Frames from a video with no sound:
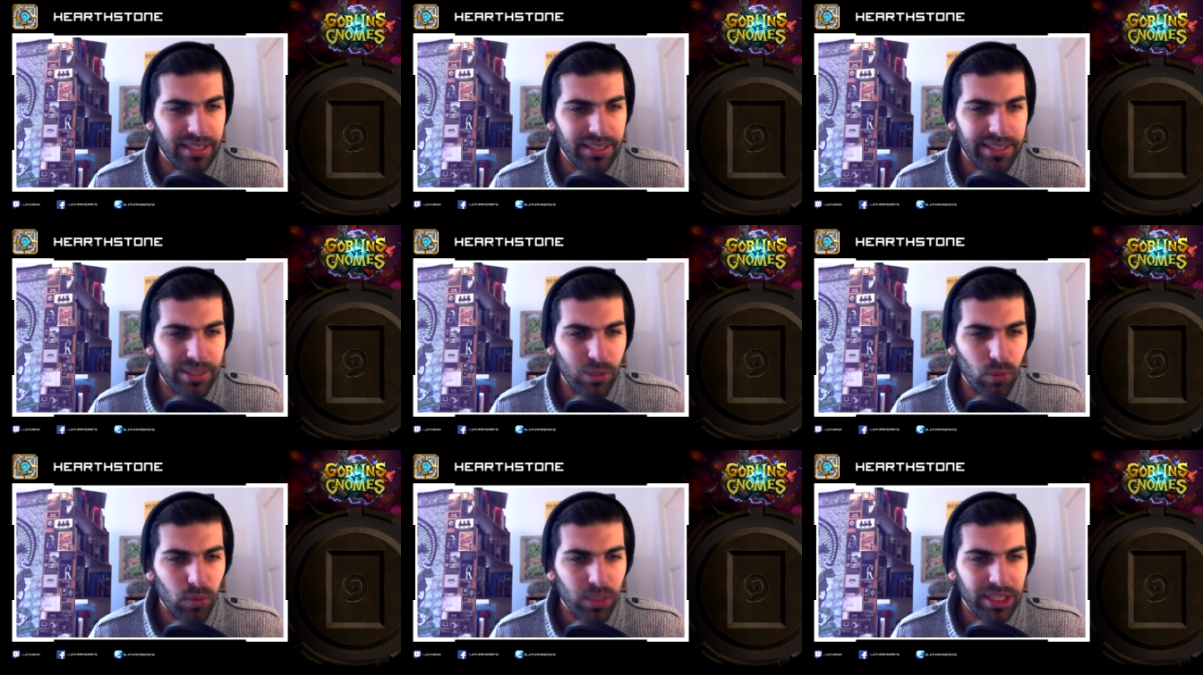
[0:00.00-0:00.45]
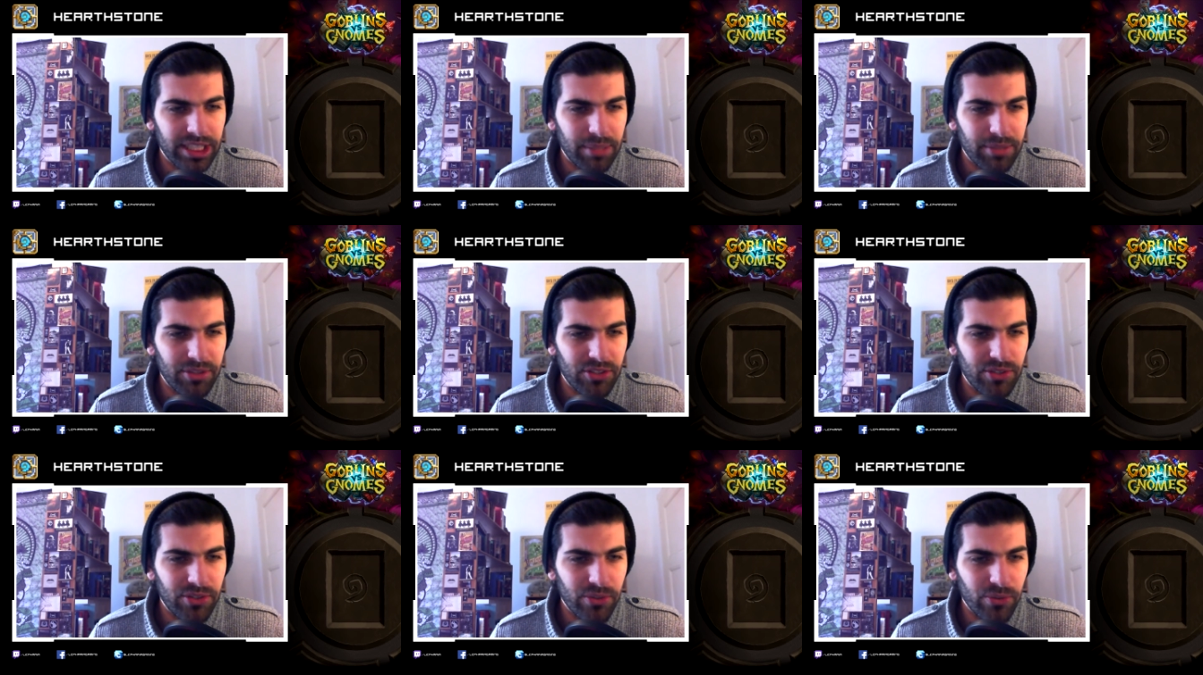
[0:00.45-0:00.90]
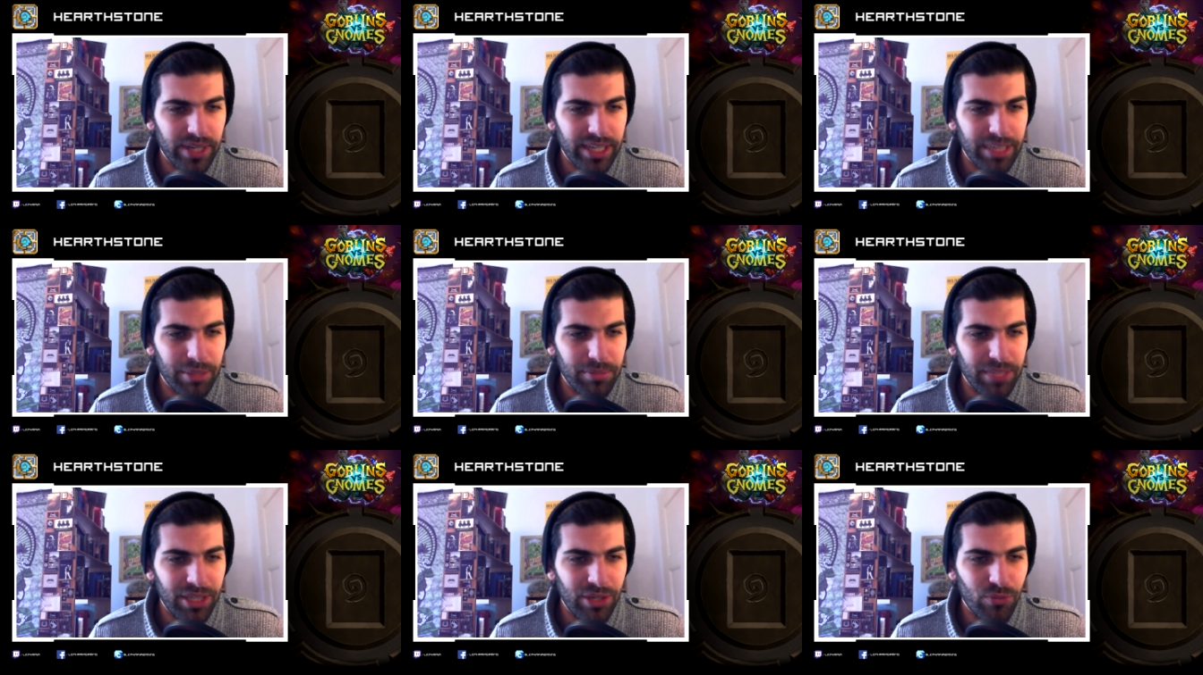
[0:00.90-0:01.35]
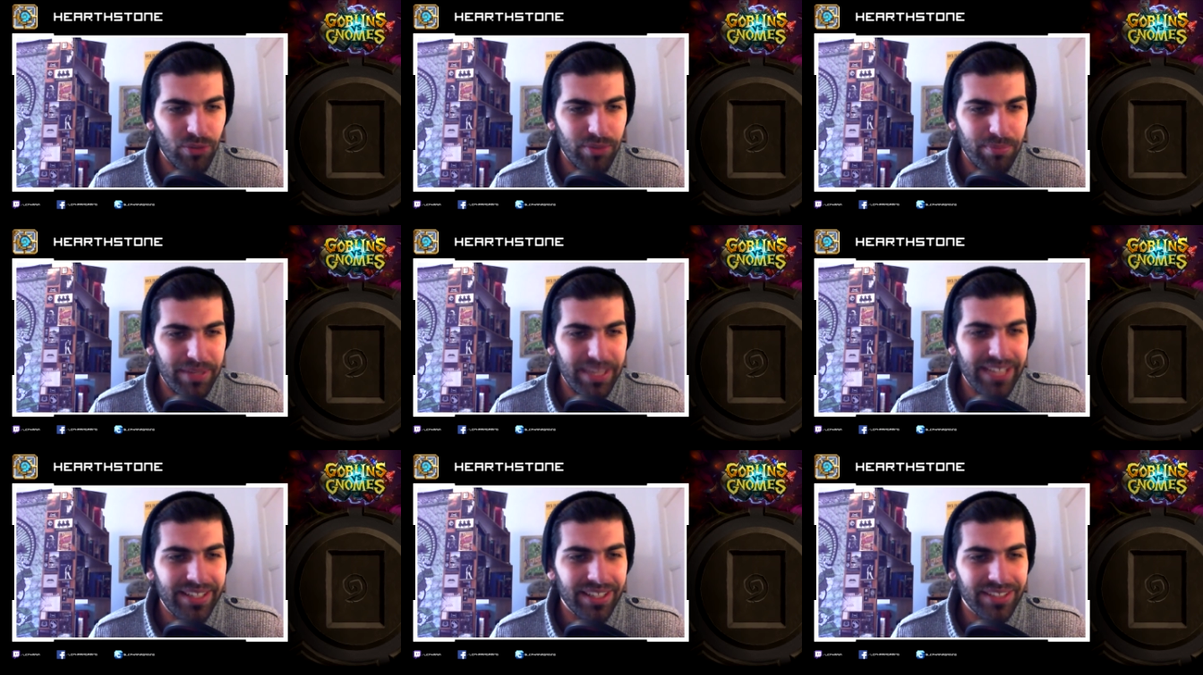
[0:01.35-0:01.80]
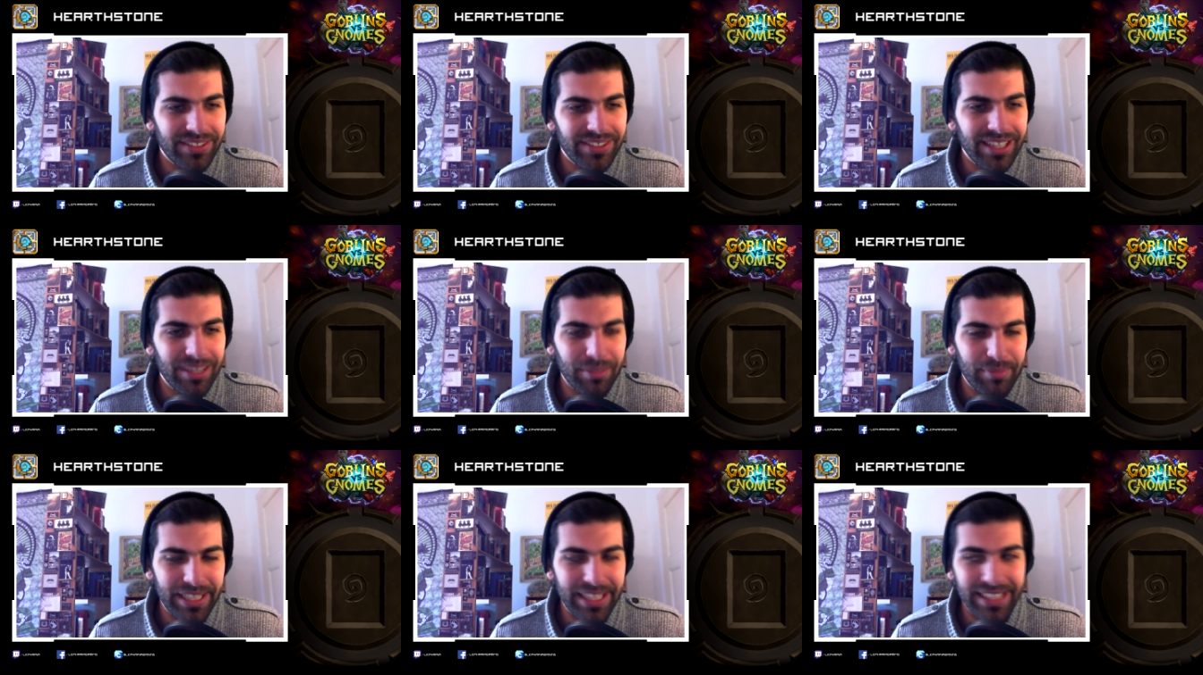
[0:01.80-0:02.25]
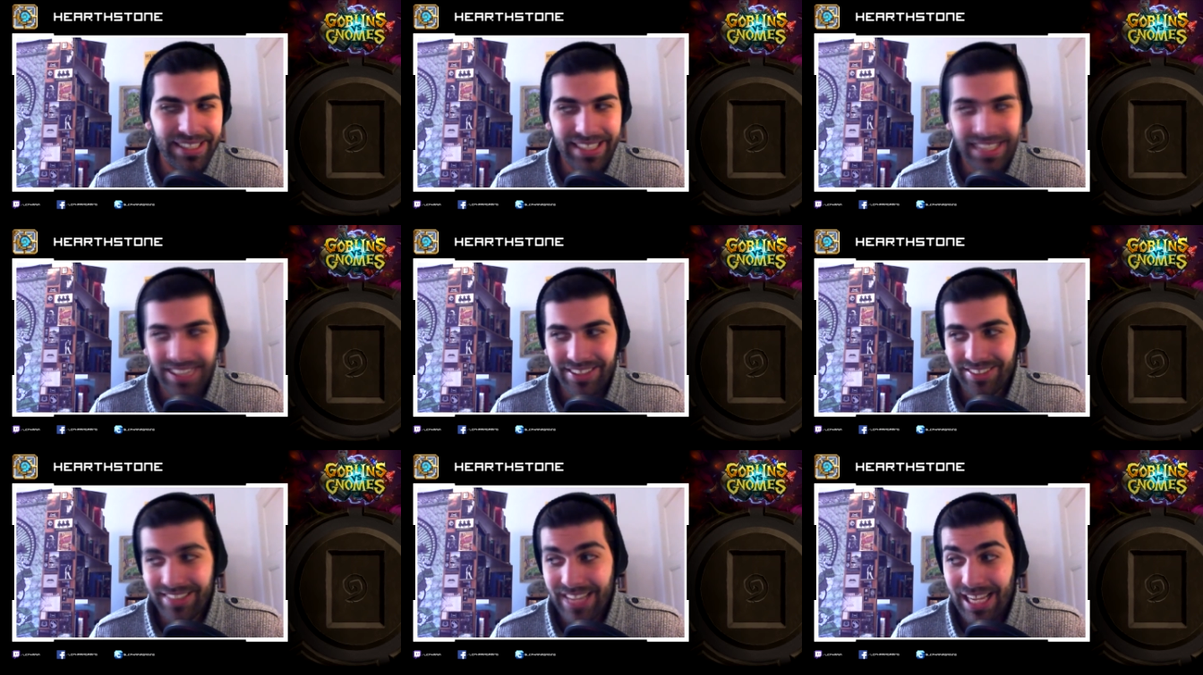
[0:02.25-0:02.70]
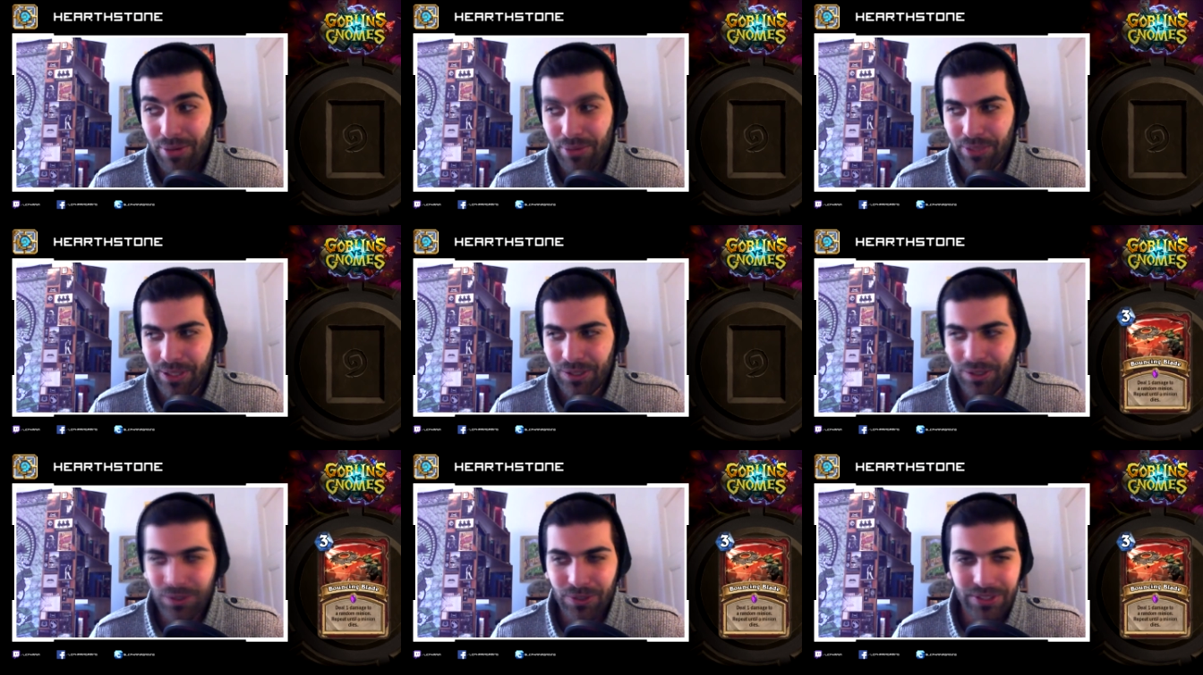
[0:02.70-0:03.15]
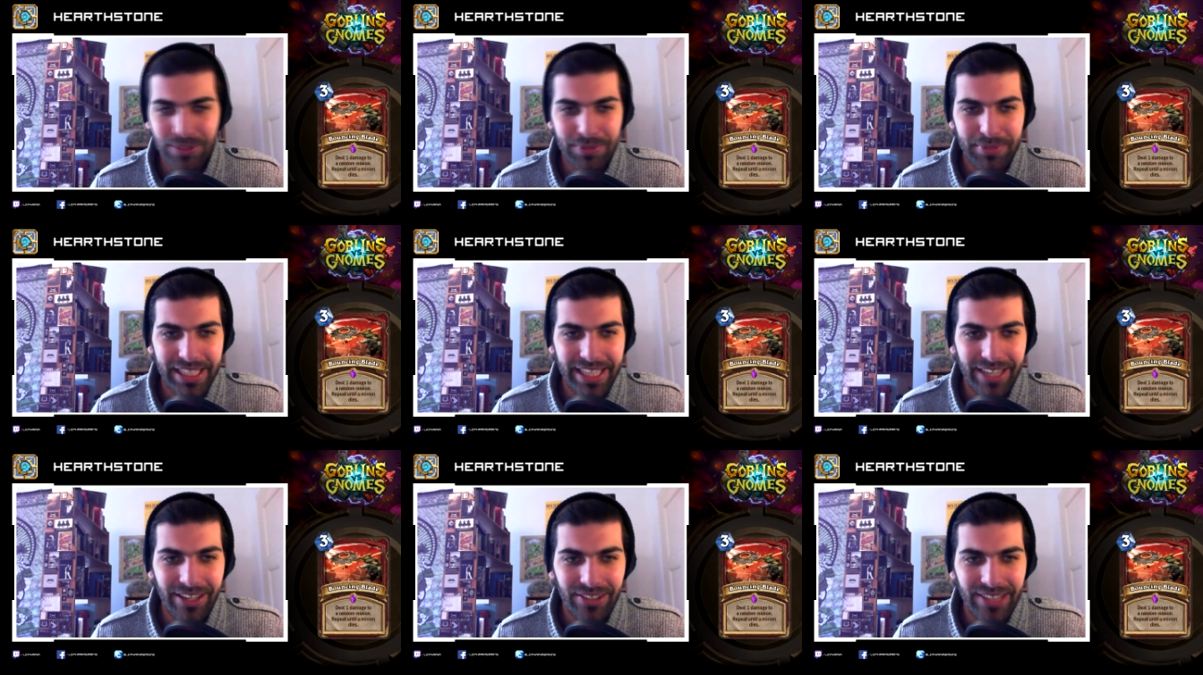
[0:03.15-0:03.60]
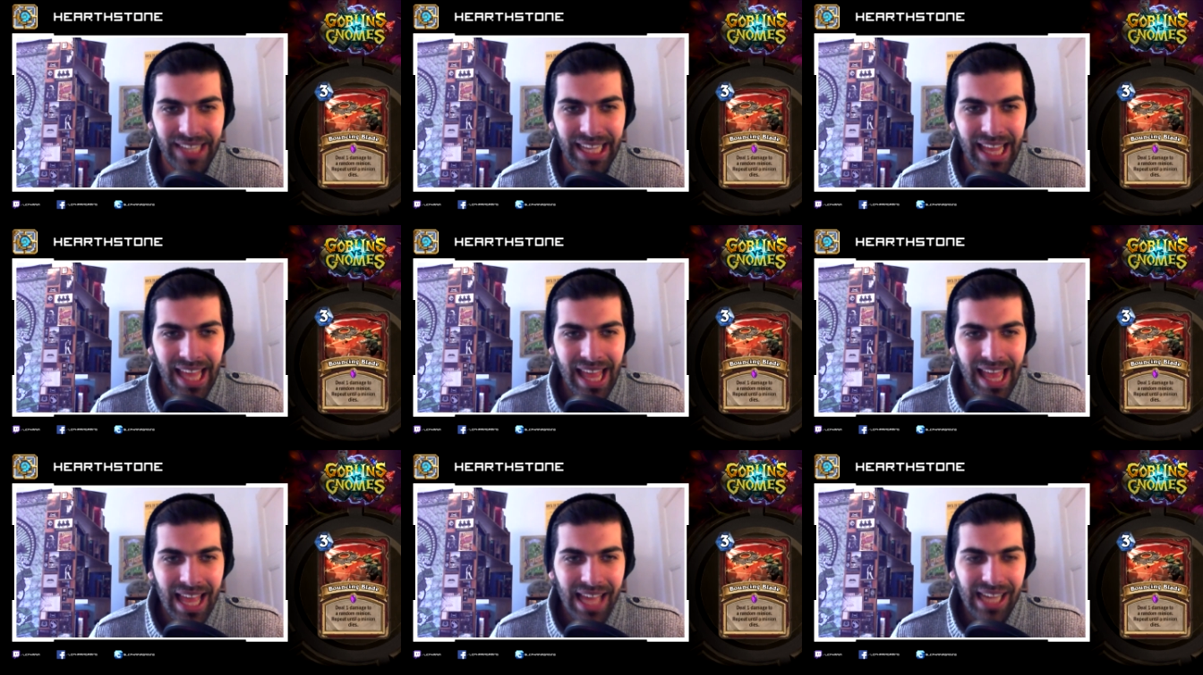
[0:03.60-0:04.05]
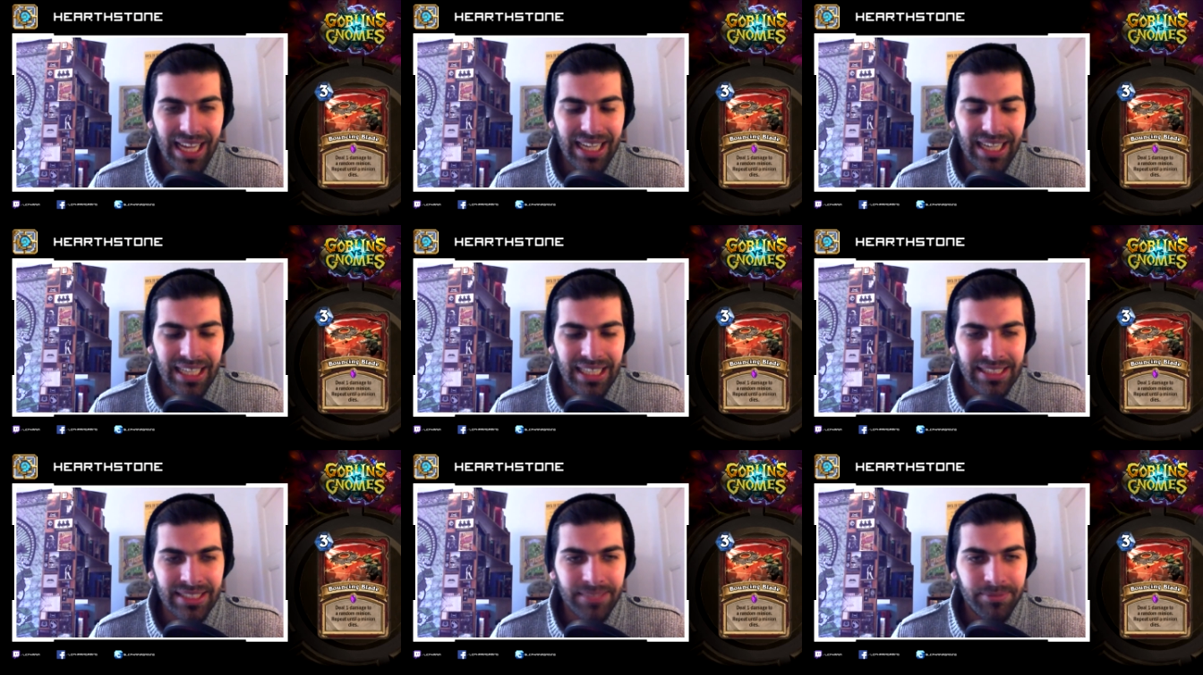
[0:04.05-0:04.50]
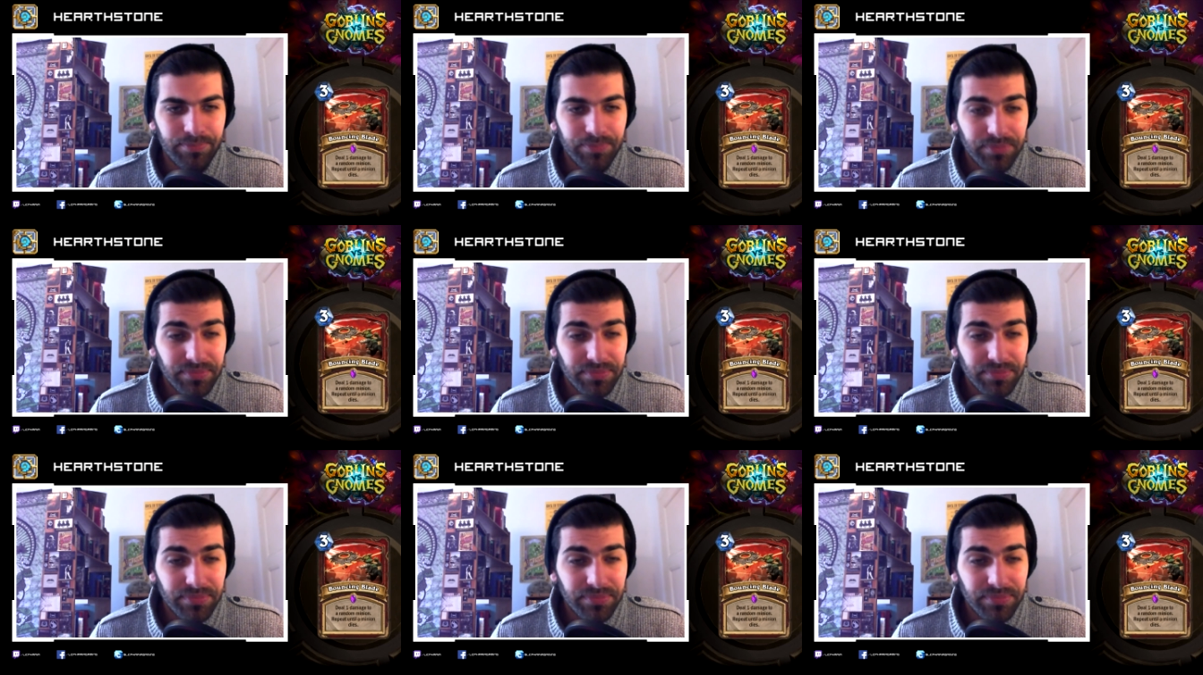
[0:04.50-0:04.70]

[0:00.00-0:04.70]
Deal 1 damage to a random minion, repeat until a minion dies. That will cause some chaos. And,